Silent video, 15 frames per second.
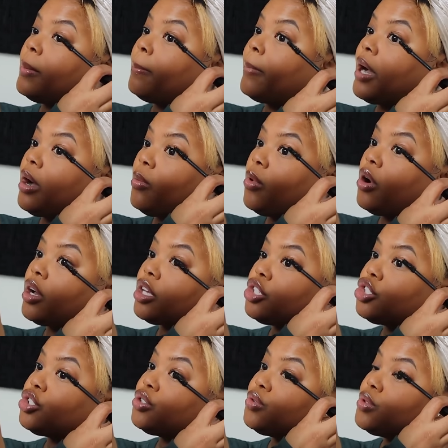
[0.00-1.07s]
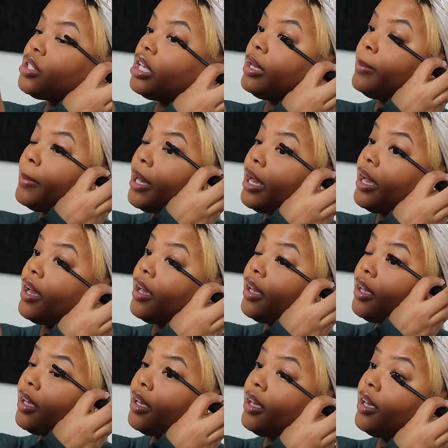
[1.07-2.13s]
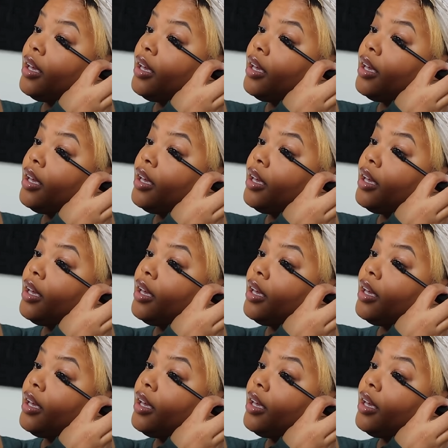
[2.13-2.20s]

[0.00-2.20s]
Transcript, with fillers: My walking shoes and my